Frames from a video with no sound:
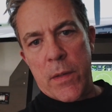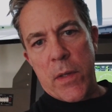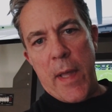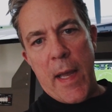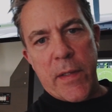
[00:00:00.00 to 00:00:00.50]

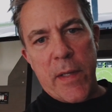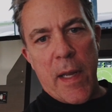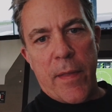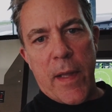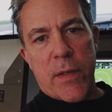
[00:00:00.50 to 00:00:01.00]
So that's
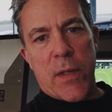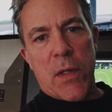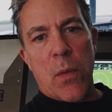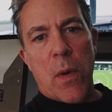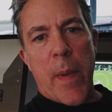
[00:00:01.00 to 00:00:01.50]
it. That's
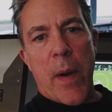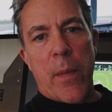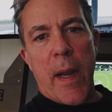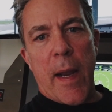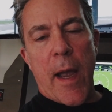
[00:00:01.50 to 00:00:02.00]
the tour of my
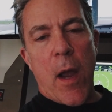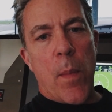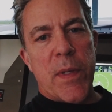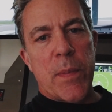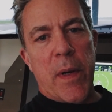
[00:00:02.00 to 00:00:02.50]
rig. I
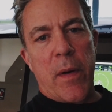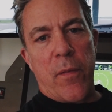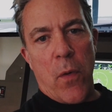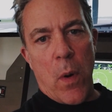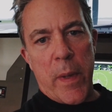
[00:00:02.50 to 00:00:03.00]
hope it's been
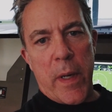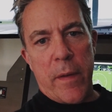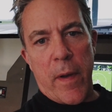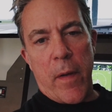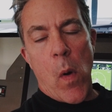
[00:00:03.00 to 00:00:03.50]

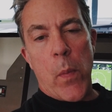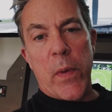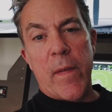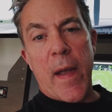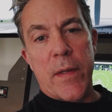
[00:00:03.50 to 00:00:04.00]
informative. I hope
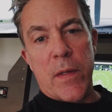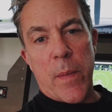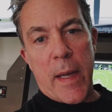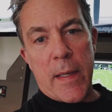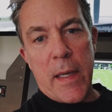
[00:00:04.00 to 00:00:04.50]
you've gotten
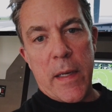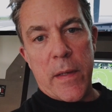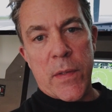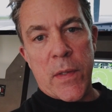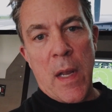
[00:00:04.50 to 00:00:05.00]
some
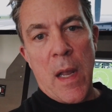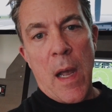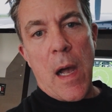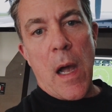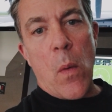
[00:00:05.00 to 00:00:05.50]
ideas.
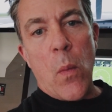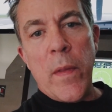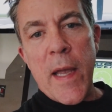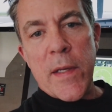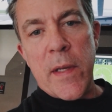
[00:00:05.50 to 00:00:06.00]

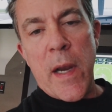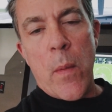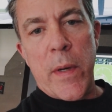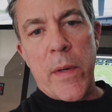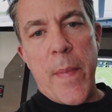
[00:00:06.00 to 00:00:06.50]
One last thing
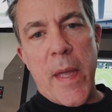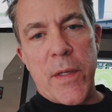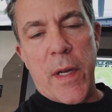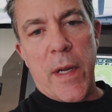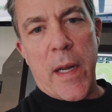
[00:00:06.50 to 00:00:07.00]
I wanted to
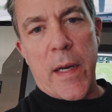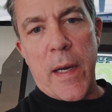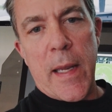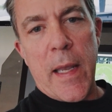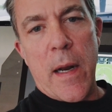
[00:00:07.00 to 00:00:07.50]
mention,
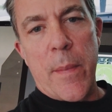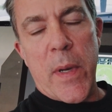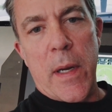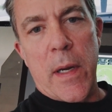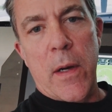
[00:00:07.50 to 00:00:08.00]
and again, I'm
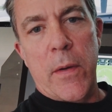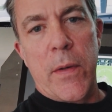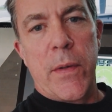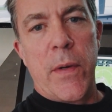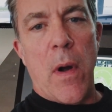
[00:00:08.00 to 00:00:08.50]
going to
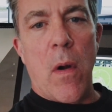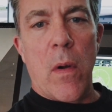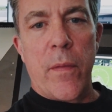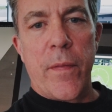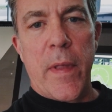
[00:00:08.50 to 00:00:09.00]
include
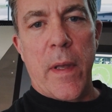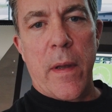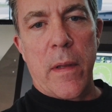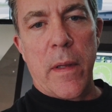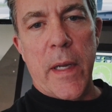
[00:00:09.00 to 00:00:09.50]
all of
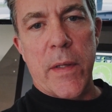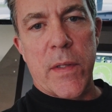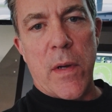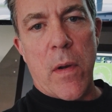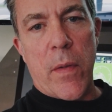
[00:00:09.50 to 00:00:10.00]
the
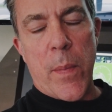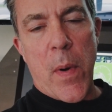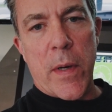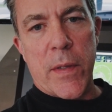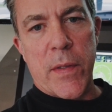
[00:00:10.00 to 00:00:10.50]
links to all the
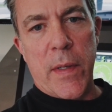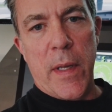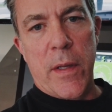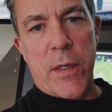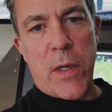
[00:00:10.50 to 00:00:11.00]
parts
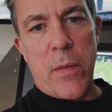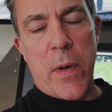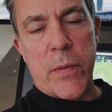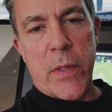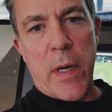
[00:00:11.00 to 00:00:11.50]
in the show
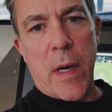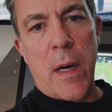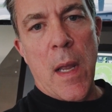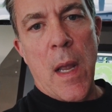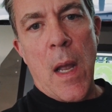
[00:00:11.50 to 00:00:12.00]
notes
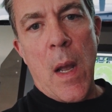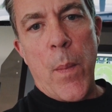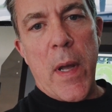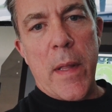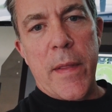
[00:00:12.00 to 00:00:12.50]
here,
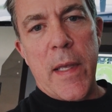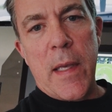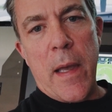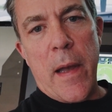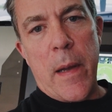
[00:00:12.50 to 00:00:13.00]
but
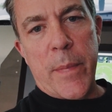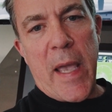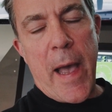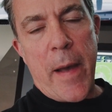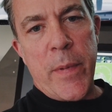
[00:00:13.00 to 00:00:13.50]
the
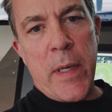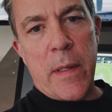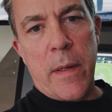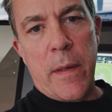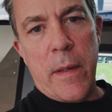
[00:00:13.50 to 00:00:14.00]

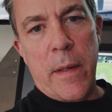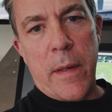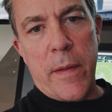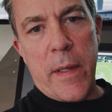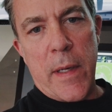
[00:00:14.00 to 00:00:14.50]
cabinet
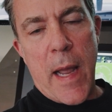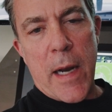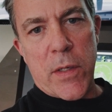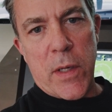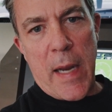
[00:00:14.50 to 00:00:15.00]
that
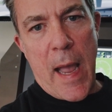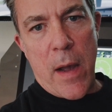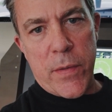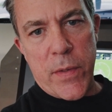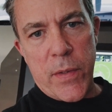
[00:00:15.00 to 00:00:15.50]
actually
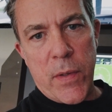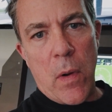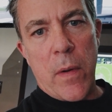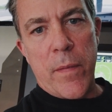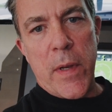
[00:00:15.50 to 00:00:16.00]
houses
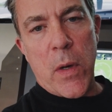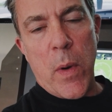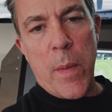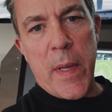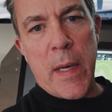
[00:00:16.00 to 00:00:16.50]
all of the
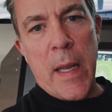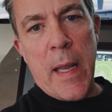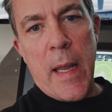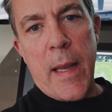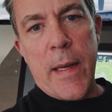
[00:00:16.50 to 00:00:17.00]
equipment
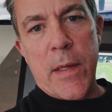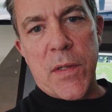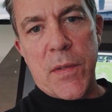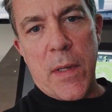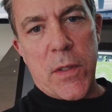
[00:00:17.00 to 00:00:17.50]

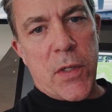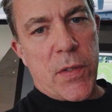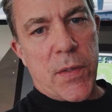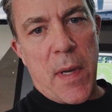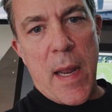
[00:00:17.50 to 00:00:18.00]
is
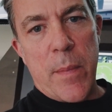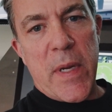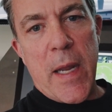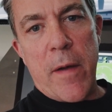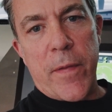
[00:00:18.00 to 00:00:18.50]
just
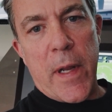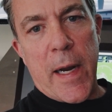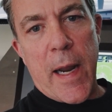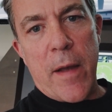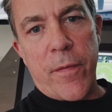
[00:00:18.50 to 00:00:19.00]
MDF that
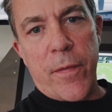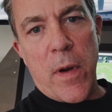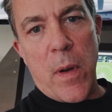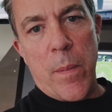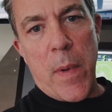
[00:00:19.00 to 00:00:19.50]
I got
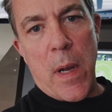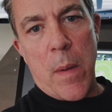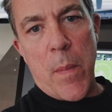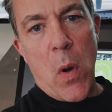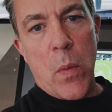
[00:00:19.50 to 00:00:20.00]
from
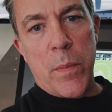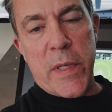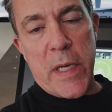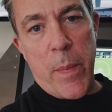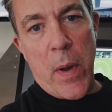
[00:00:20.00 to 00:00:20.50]

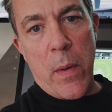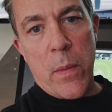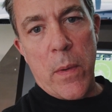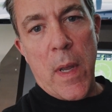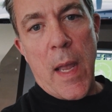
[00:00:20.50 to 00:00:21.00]
Home
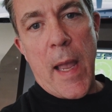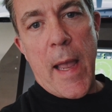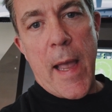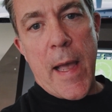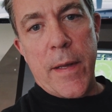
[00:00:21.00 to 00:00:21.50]
Depot,
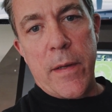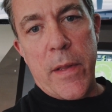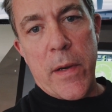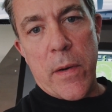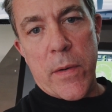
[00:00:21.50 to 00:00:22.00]

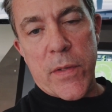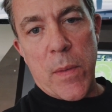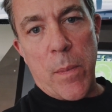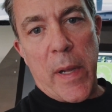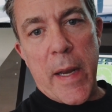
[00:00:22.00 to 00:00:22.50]
and there are
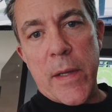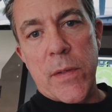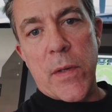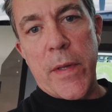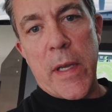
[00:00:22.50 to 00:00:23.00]
some
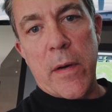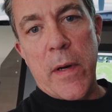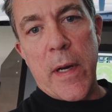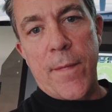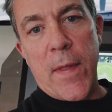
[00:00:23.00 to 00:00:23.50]
plans on the
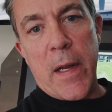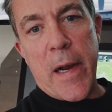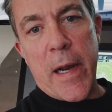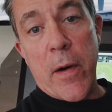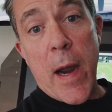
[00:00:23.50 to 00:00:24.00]
internet that
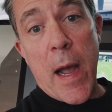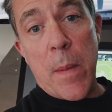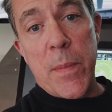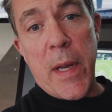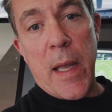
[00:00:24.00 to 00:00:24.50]
I
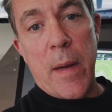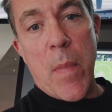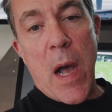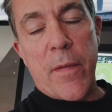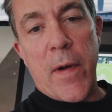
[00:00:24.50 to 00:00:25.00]
grabbed
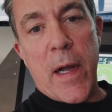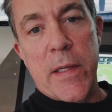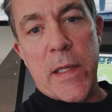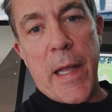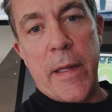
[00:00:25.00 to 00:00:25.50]
and
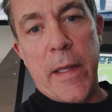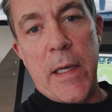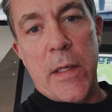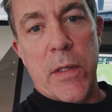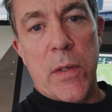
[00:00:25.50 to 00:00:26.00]
modified
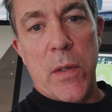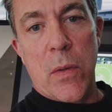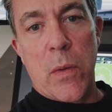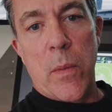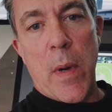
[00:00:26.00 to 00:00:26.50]
slightly
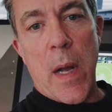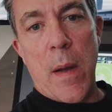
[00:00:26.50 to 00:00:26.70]
to